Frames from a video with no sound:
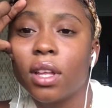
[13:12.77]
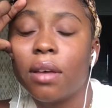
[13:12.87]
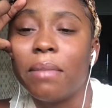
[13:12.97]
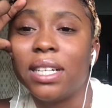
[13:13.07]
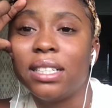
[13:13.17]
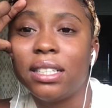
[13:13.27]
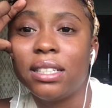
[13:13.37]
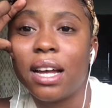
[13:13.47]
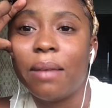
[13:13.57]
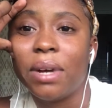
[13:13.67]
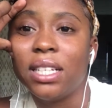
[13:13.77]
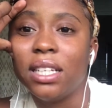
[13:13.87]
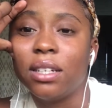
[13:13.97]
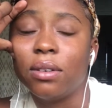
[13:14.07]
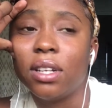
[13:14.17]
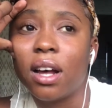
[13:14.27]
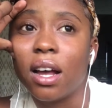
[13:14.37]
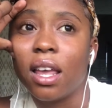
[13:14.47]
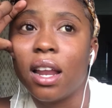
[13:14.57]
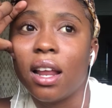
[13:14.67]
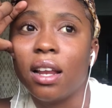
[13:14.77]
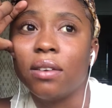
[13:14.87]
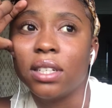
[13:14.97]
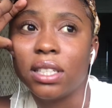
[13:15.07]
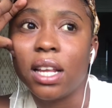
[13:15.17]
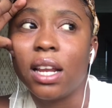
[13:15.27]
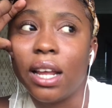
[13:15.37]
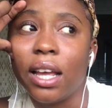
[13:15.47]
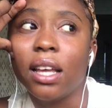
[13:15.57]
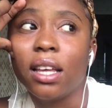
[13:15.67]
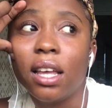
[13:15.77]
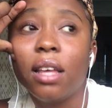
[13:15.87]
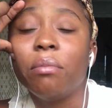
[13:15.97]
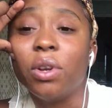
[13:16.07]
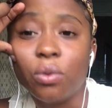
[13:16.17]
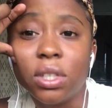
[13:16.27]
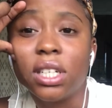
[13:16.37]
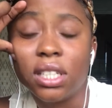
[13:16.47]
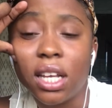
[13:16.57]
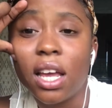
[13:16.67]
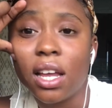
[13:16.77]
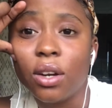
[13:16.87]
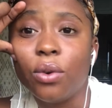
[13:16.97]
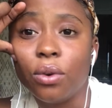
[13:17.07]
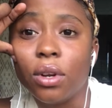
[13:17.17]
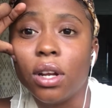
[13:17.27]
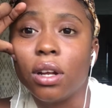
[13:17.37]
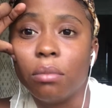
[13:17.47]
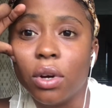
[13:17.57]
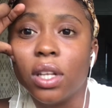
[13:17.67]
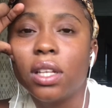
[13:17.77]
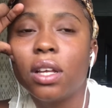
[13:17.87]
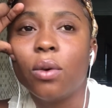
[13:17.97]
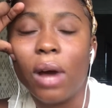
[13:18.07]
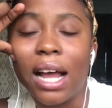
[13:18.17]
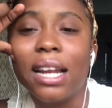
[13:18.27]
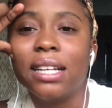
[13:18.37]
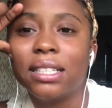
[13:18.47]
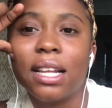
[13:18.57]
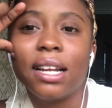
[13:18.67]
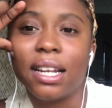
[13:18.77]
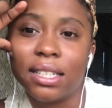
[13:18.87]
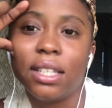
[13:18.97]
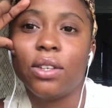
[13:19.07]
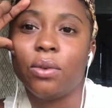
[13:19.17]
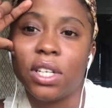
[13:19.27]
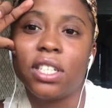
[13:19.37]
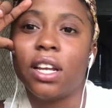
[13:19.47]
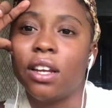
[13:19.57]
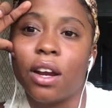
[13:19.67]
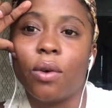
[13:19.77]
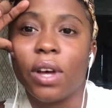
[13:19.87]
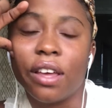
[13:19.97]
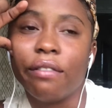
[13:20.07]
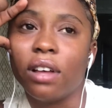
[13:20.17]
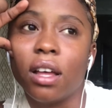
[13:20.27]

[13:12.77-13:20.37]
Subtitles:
my sister and my teacher were talking and we were saying like, me know say she can do good but we understand the situation here or whatever.